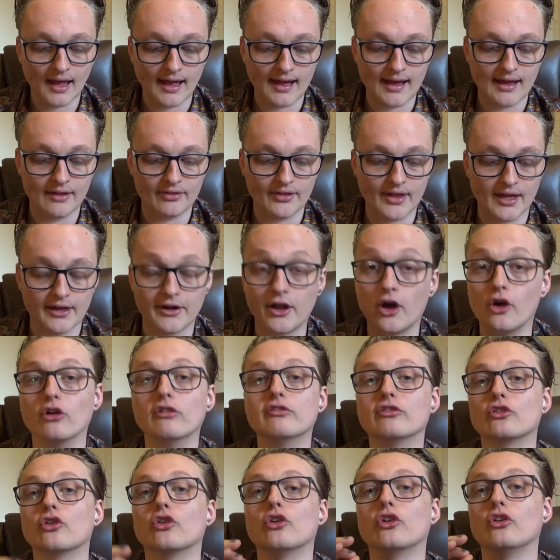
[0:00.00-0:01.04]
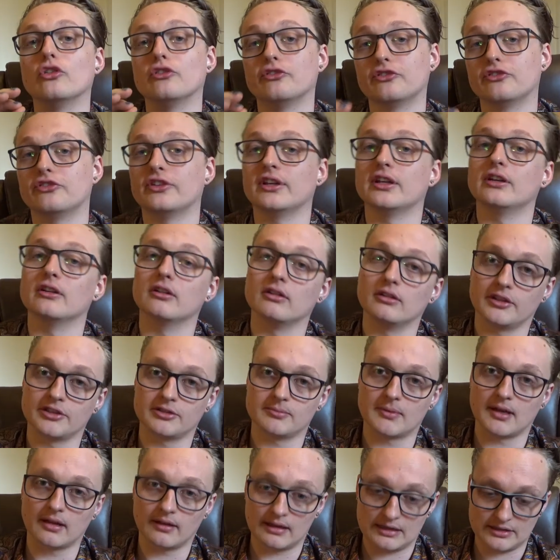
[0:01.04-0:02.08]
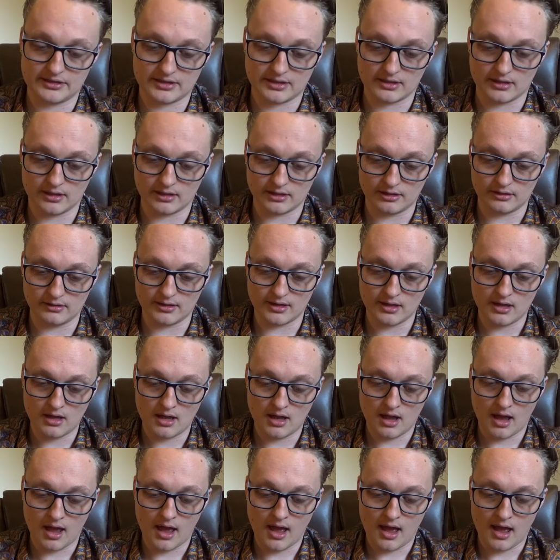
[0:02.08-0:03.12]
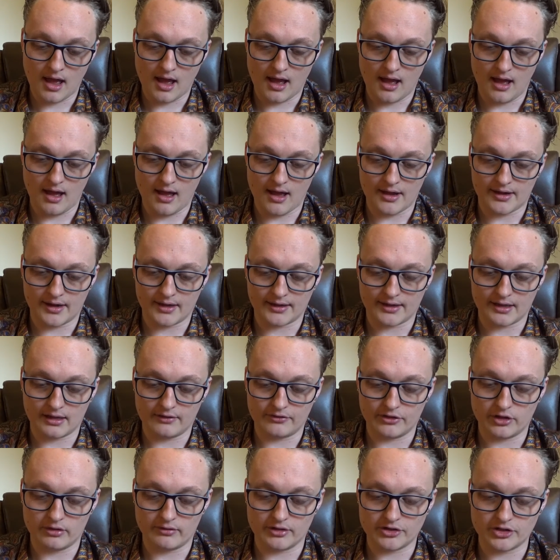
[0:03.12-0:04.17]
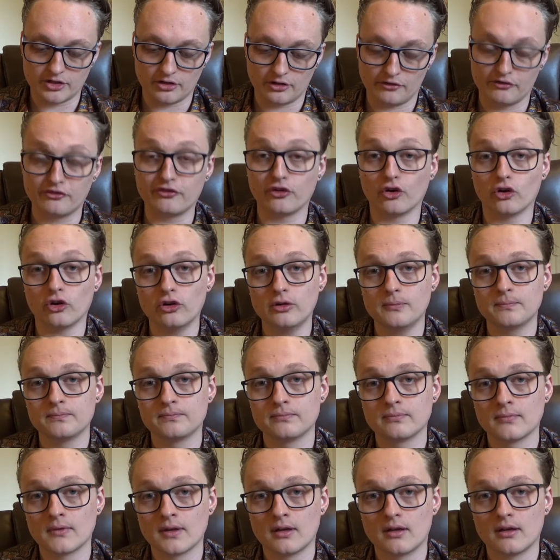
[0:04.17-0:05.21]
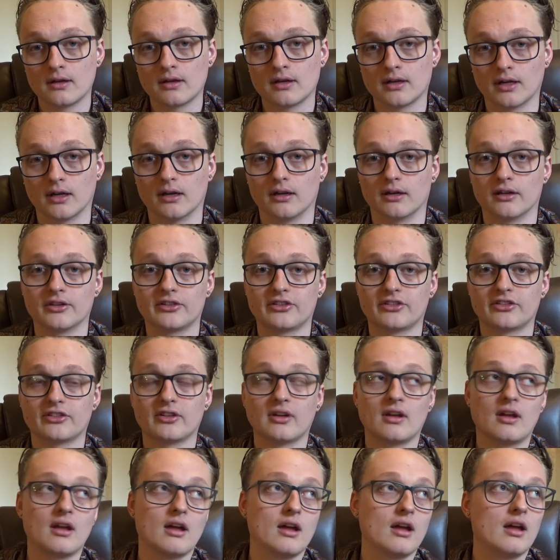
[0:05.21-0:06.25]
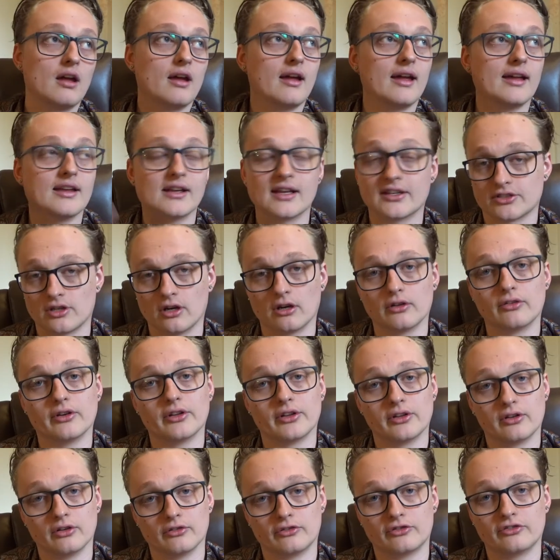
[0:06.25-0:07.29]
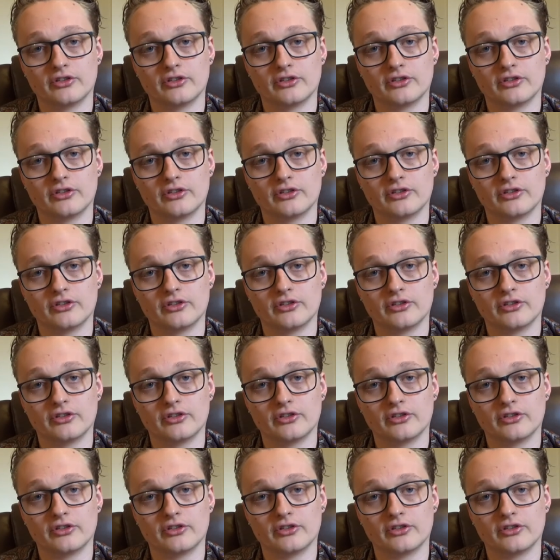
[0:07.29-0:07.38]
And then overall feel is my last category, and I gave the original a 4 because it has got a really good